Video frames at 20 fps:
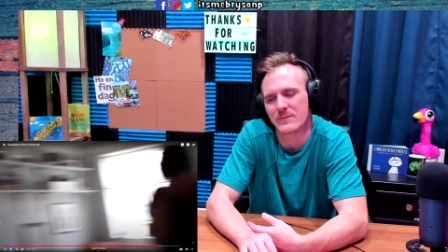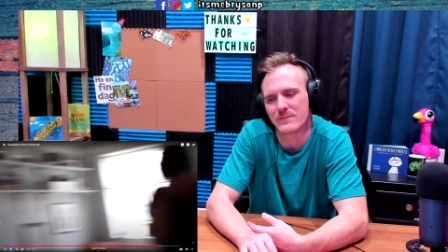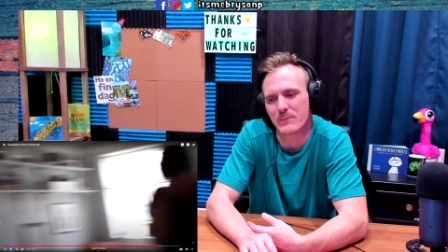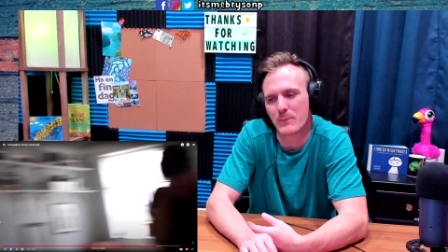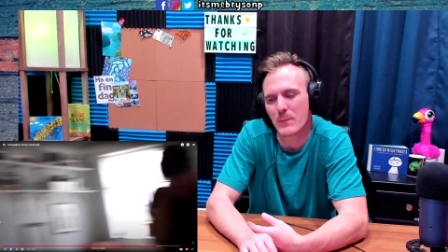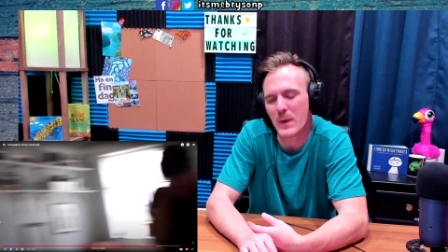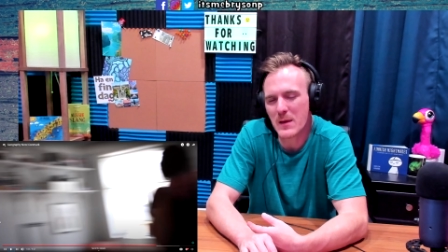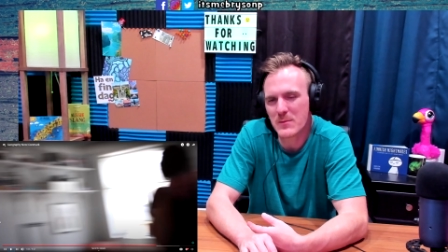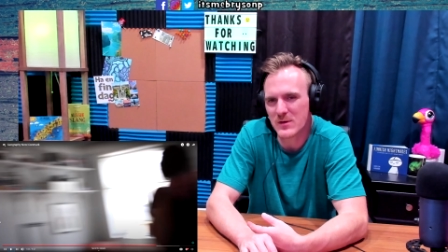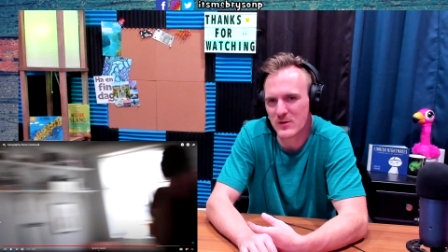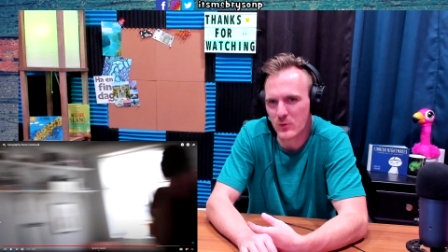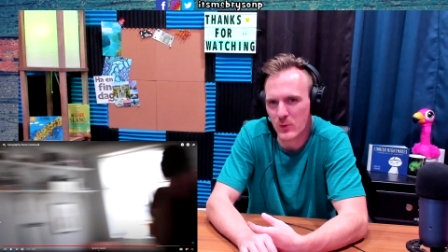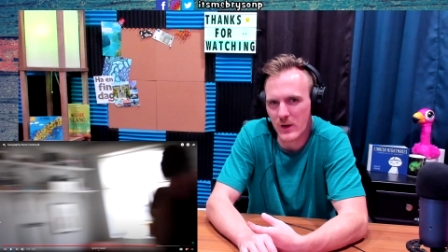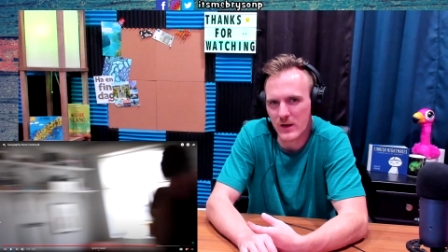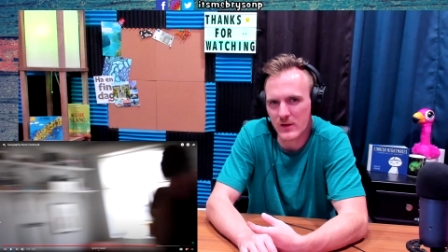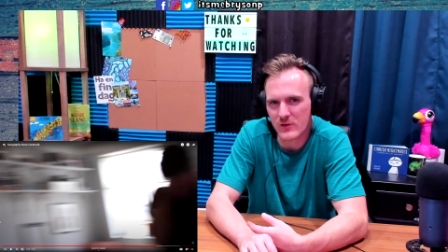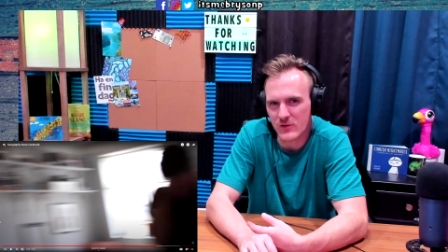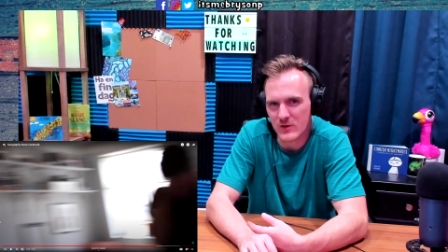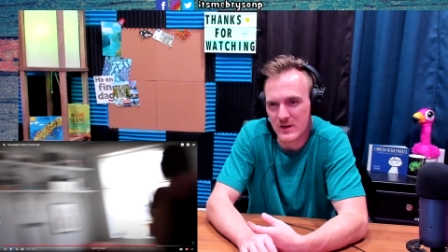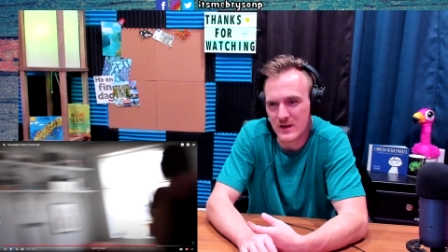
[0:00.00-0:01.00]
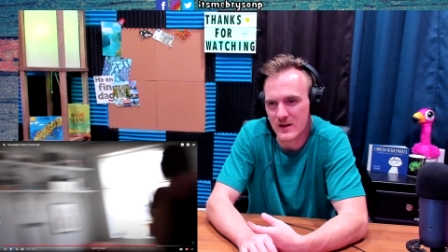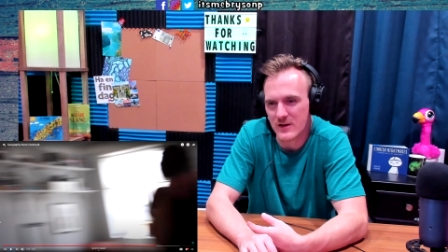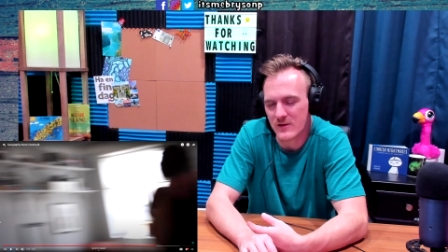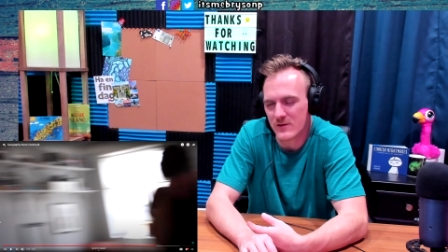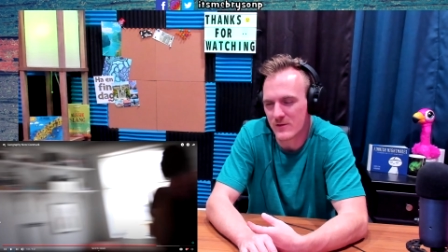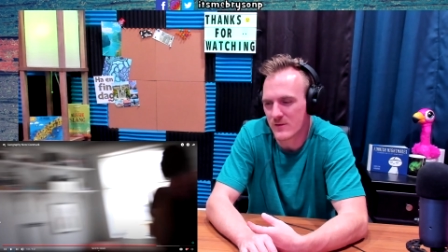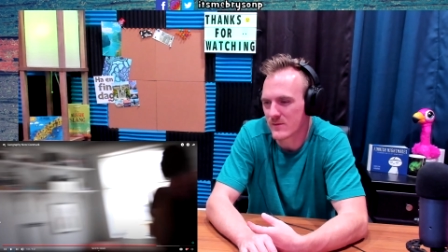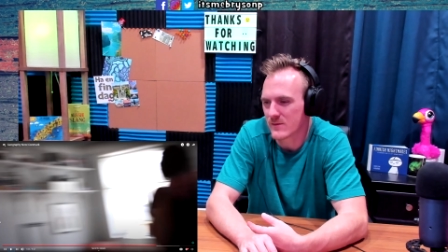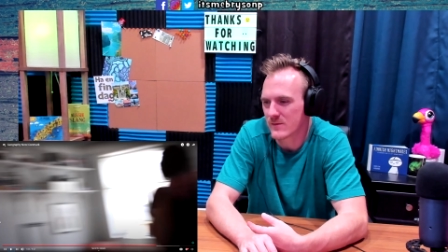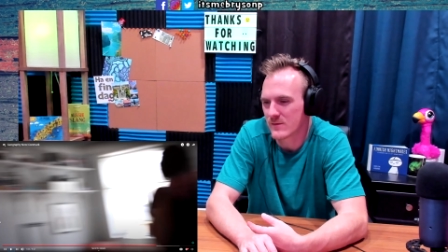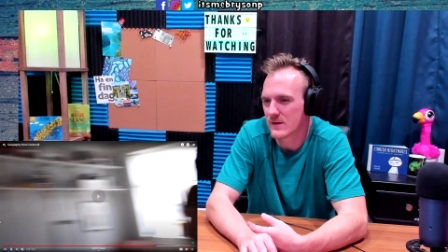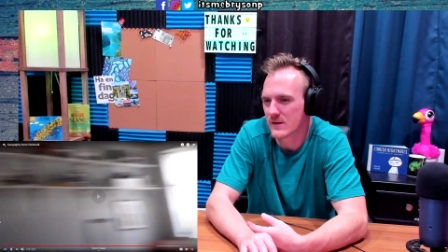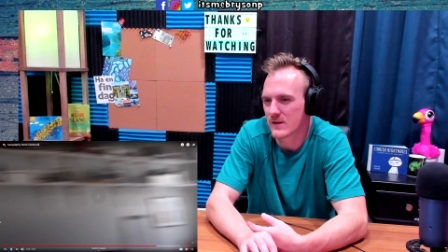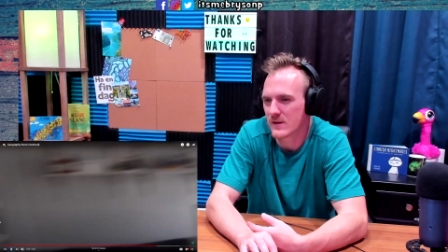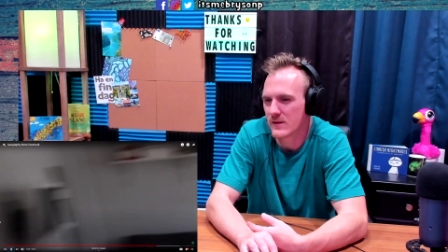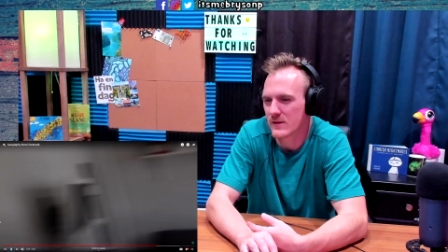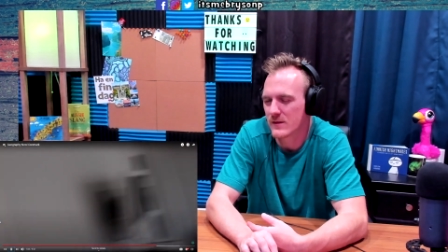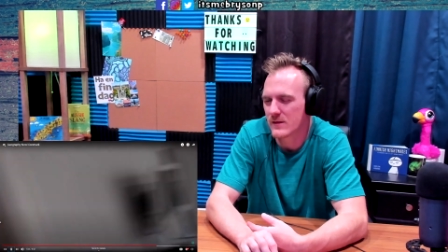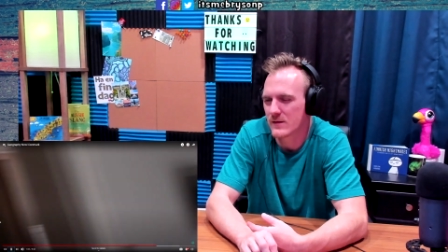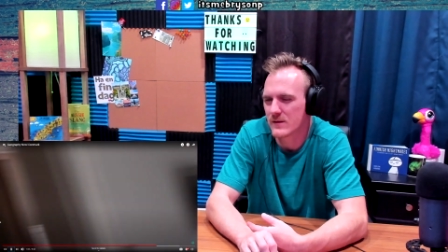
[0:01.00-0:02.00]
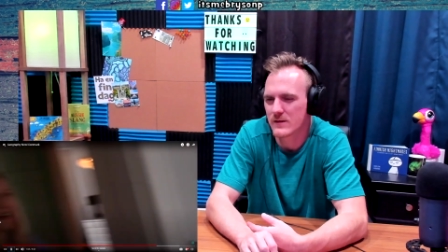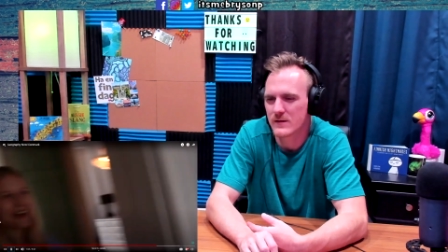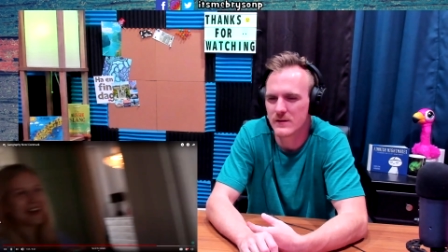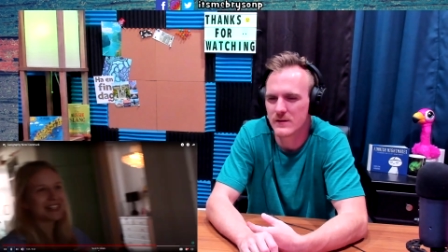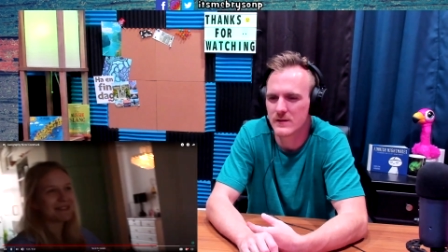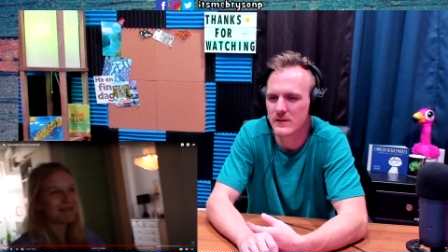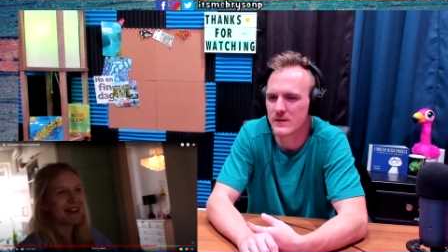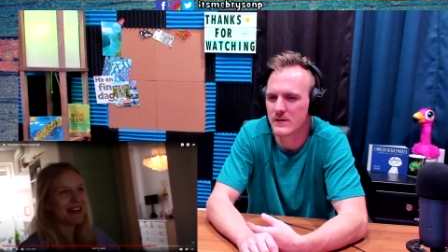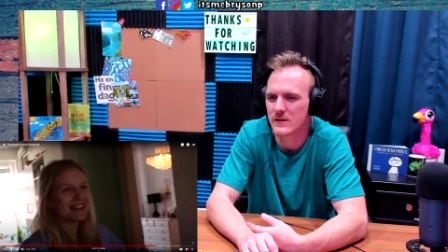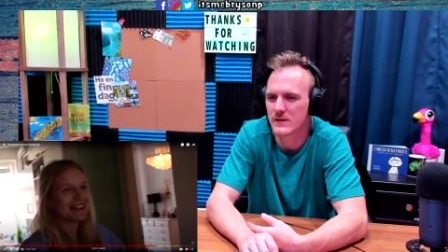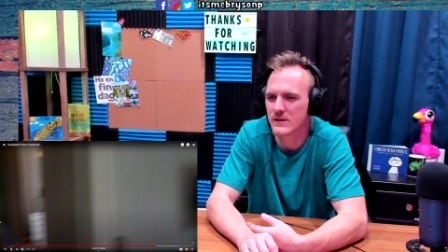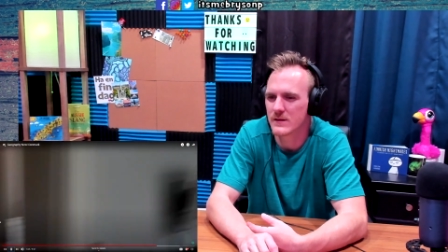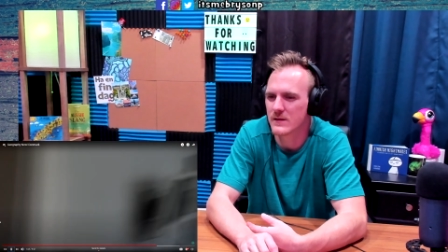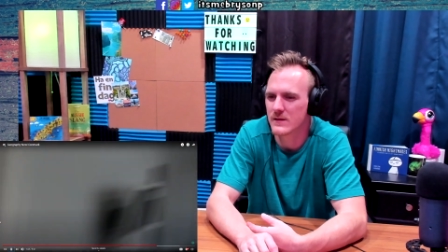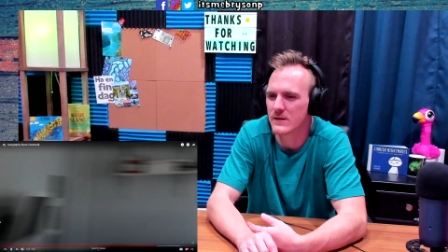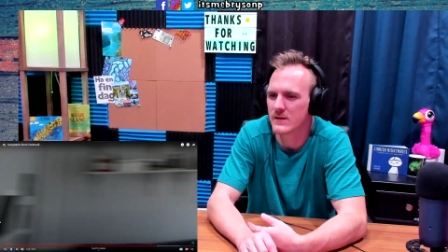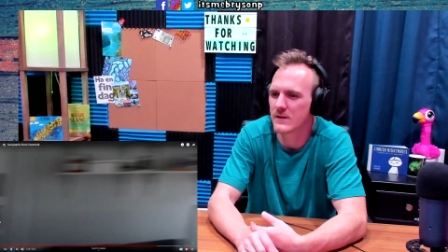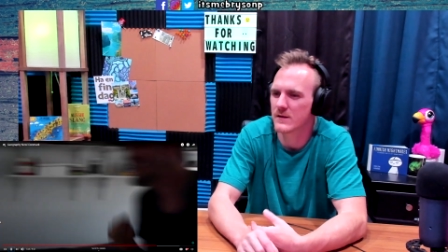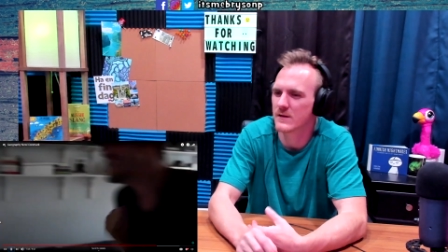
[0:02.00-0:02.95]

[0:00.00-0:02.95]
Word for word: Maybe twice a year. Security basement.